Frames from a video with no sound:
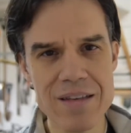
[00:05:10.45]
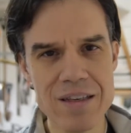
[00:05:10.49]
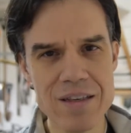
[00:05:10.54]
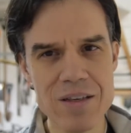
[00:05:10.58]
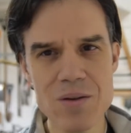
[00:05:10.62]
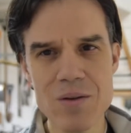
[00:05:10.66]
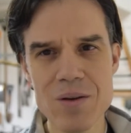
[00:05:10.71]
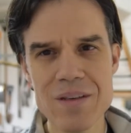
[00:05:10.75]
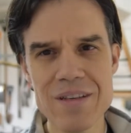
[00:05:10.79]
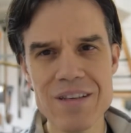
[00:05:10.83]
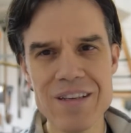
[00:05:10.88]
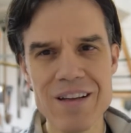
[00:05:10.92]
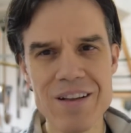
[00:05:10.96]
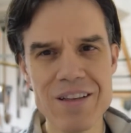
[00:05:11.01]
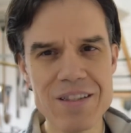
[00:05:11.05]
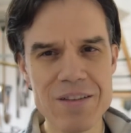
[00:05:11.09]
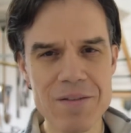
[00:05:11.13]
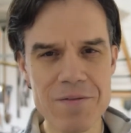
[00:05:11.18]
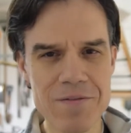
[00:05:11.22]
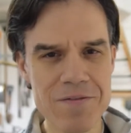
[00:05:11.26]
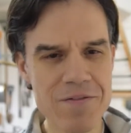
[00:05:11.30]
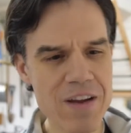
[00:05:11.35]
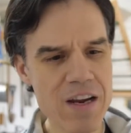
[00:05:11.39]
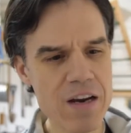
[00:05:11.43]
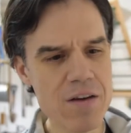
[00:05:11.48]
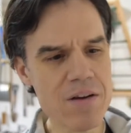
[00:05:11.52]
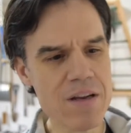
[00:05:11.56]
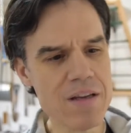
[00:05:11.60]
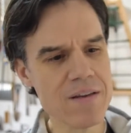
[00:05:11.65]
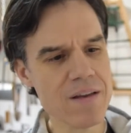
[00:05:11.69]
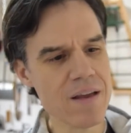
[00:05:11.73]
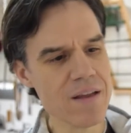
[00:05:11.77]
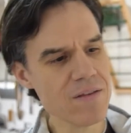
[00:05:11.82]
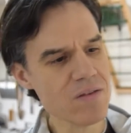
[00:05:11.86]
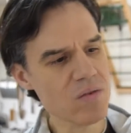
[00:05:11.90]
Like, you can tell it's a
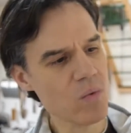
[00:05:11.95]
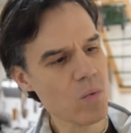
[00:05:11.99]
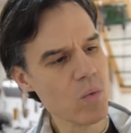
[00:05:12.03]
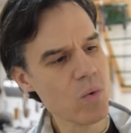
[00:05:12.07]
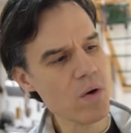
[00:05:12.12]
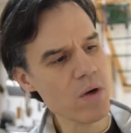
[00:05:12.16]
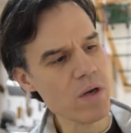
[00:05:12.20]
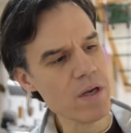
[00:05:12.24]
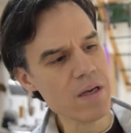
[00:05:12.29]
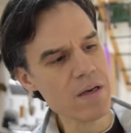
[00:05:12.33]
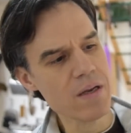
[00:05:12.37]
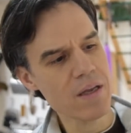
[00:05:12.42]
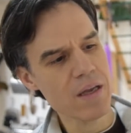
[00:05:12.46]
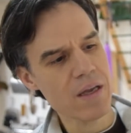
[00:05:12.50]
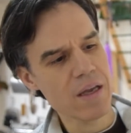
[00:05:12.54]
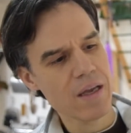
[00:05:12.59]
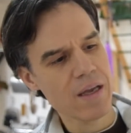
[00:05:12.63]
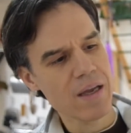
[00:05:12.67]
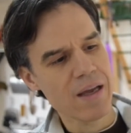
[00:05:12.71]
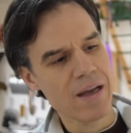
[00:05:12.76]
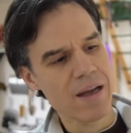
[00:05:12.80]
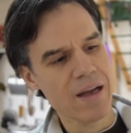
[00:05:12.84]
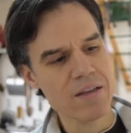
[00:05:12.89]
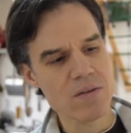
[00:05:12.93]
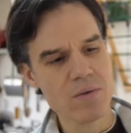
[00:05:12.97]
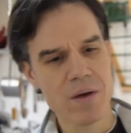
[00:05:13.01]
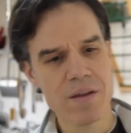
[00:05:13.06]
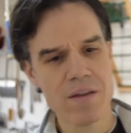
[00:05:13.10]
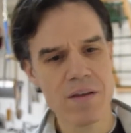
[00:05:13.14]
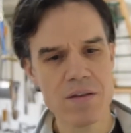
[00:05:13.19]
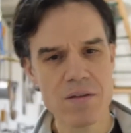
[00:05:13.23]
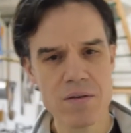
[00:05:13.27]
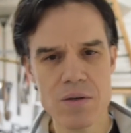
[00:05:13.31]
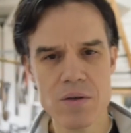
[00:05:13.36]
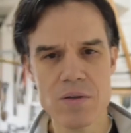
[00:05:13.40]
very dense wood. And so I
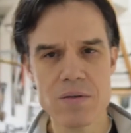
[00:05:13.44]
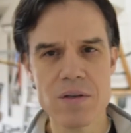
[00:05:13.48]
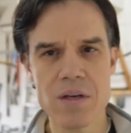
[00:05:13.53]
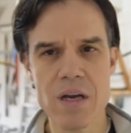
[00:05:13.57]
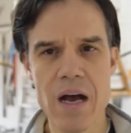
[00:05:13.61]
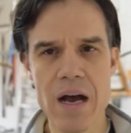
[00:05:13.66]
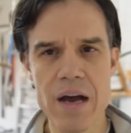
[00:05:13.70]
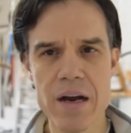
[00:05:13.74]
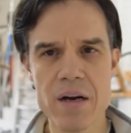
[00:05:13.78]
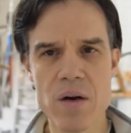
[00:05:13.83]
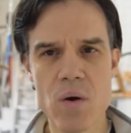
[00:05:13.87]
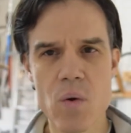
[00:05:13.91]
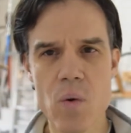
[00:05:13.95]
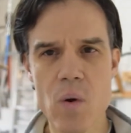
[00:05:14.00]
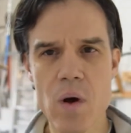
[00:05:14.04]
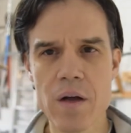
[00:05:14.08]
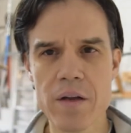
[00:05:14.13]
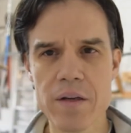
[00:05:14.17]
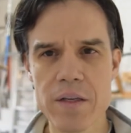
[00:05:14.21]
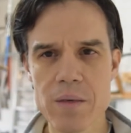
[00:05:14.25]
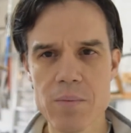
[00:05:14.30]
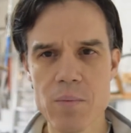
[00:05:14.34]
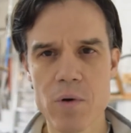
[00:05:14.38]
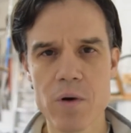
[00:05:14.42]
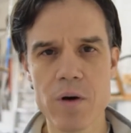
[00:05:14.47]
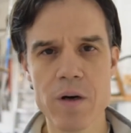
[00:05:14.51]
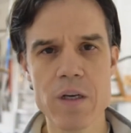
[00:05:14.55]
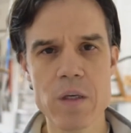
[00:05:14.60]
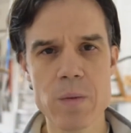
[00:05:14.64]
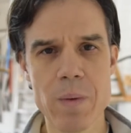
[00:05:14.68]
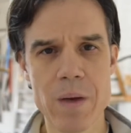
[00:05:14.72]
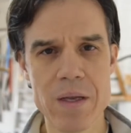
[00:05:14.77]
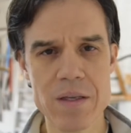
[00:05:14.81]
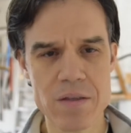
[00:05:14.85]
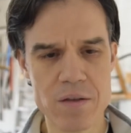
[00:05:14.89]
think they're using higher quality, more
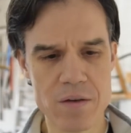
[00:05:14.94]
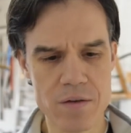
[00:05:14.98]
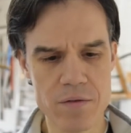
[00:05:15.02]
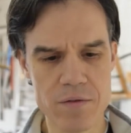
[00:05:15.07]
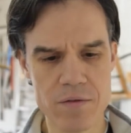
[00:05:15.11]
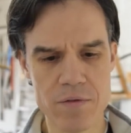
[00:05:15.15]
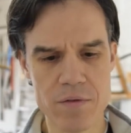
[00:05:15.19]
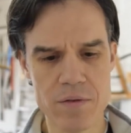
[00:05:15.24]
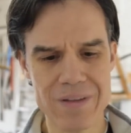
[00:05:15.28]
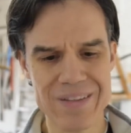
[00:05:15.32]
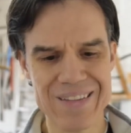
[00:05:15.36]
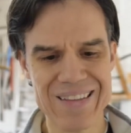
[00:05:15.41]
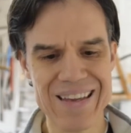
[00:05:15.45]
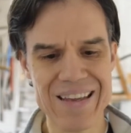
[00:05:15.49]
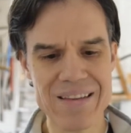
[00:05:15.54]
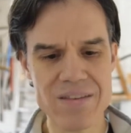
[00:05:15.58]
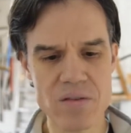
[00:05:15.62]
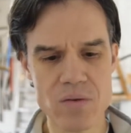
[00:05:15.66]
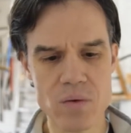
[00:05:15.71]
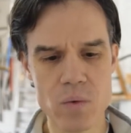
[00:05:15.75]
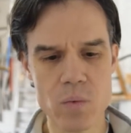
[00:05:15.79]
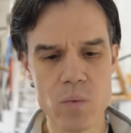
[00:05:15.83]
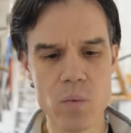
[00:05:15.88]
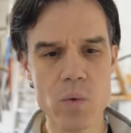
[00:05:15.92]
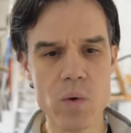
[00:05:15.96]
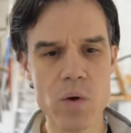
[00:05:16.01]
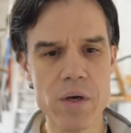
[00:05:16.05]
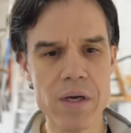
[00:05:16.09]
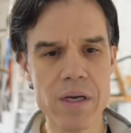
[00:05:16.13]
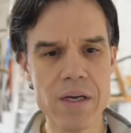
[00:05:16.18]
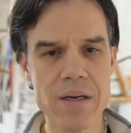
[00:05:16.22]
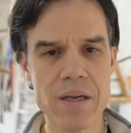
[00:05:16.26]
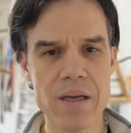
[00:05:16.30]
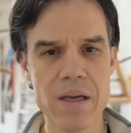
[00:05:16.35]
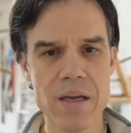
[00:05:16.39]
expensive, denser
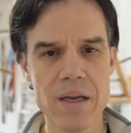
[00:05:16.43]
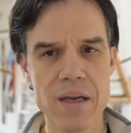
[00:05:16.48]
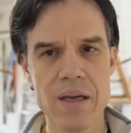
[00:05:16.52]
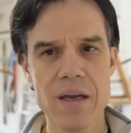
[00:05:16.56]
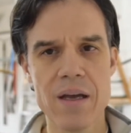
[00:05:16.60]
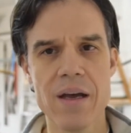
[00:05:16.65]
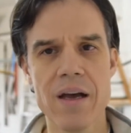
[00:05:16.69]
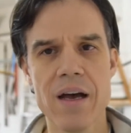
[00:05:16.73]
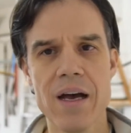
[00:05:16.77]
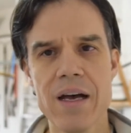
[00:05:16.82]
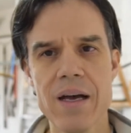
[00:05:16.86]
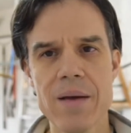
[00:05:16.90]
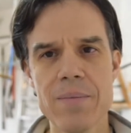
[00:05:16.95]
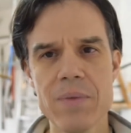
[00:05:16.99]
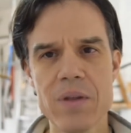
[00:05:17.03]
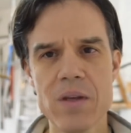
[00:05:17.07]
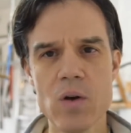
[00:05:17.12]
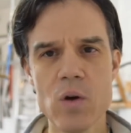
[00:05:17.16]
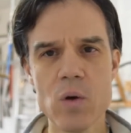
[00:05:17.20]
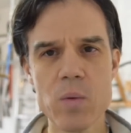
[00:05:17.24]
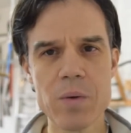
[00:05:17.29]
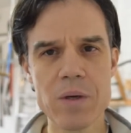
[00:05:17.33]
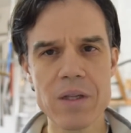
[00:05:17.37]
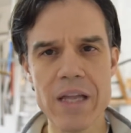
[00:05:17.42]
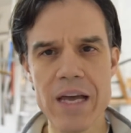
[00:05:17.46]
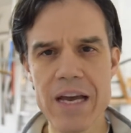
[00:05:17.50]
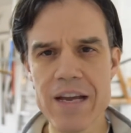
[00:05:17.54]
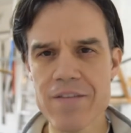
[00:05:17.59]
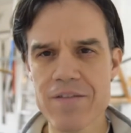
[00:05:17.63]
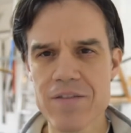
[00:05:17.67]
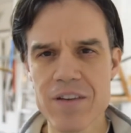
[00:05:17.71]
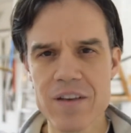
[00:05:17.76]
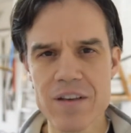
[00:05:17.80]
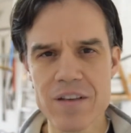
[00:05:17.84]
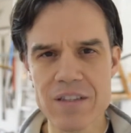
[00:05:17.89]
wood. The Uber
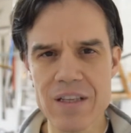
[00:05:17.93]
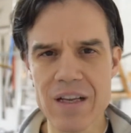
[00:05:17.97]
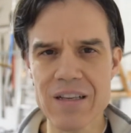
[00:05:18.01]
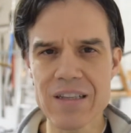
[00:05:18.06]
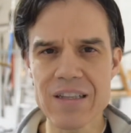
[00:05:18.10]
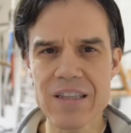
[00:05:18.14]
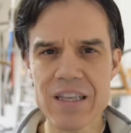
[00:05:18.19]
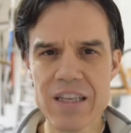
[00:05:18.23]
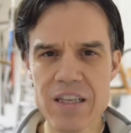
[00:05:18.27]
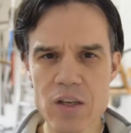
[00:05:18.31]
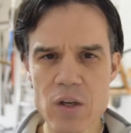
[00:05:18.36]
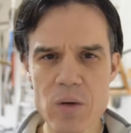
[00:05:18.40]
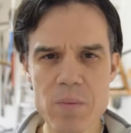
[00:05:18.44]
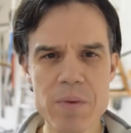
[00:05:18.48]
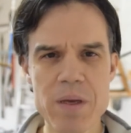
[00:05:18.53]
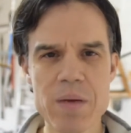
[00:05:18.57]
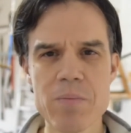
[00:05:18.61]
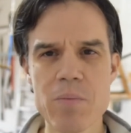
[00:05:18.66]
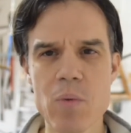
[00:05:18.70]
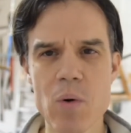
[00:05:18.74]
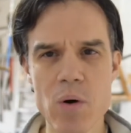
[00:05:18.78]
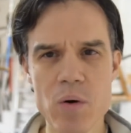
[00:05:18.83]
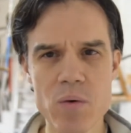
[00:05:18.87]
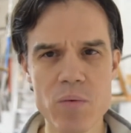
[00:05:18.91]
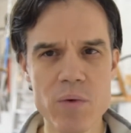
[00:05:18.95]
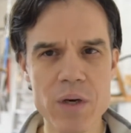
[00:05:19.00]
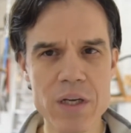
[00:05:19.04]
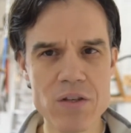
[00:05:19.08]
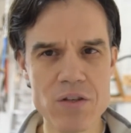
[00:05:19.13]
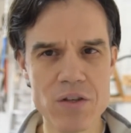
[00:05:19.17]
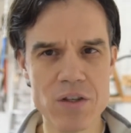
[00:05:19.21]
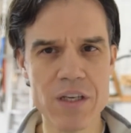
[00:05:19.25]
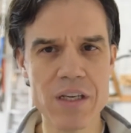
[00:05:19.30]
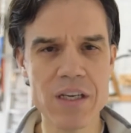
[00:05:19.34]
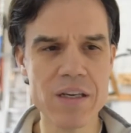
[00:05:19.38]
Lite feels a little bit more
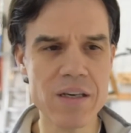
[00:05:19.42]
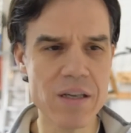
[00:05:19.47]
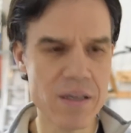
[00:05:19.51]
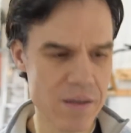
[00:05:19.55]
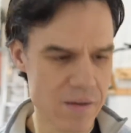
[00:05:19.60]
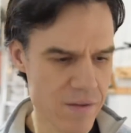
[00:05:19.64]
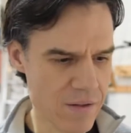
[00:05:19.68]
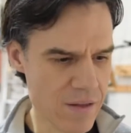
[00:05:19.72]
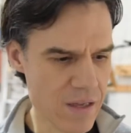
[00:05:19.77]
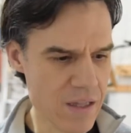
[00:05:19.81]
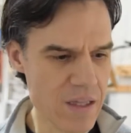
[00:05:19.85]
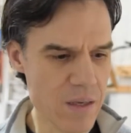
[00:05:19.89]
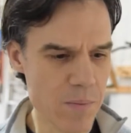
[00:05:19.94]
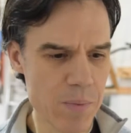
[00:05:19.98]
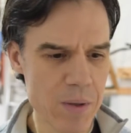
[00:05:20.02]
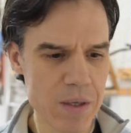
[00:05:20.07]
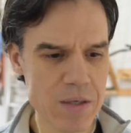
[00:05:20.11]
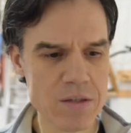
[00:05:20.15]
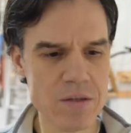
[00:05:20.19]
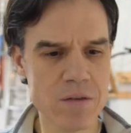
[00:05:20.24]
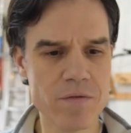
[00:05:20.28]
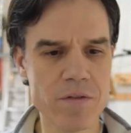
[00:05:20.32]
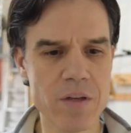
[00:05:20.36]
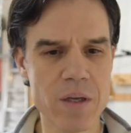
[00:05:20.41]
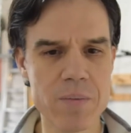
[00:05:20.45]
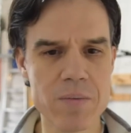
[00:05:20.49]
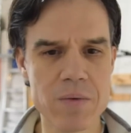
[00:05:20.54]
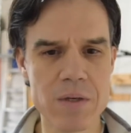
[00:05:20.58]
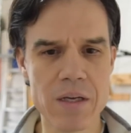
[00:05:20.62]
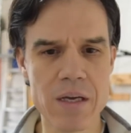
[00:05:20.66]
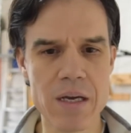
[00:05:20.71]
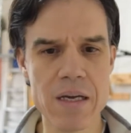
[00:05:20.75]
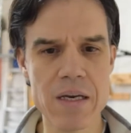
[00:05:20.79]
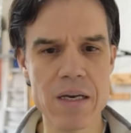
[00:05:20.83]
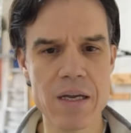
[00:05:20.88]
rigid than the Pixel Flip
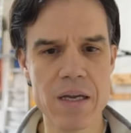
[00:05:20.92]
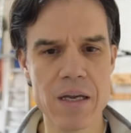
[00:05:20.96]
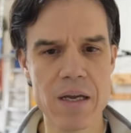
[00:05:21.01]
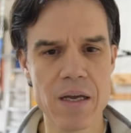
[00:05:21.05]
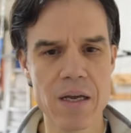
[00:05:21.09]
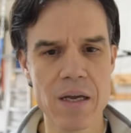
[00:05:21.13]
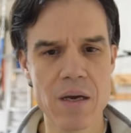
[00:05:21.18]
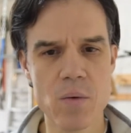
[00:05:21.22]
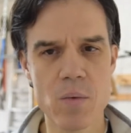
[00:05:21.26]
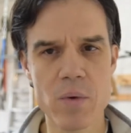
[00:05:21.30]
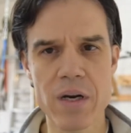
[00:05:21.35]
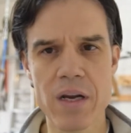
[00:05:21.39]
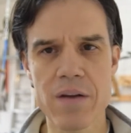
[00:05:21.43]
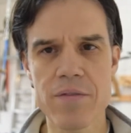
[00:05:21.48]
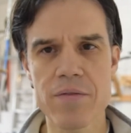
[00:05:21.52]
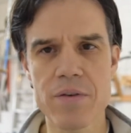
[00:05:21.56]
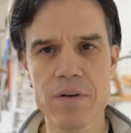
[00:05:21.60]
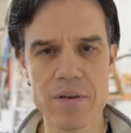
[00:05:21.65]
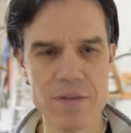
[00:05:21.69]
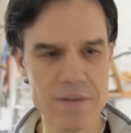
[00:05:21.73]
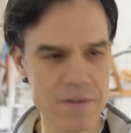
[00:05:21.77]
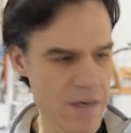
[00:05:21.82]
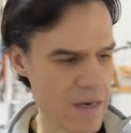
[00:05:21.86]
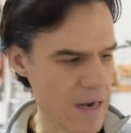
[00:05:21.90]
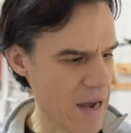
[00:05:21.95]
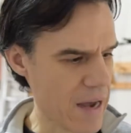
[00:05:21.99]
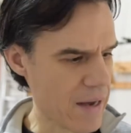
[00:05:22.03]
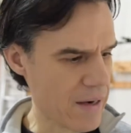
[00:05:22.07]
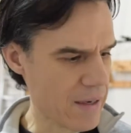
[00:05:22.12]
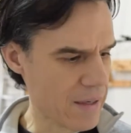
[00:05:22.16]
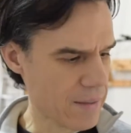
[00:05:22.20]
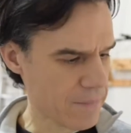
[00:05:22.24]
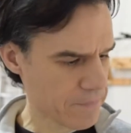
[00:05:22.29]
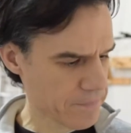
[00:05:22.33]
did when I first got it.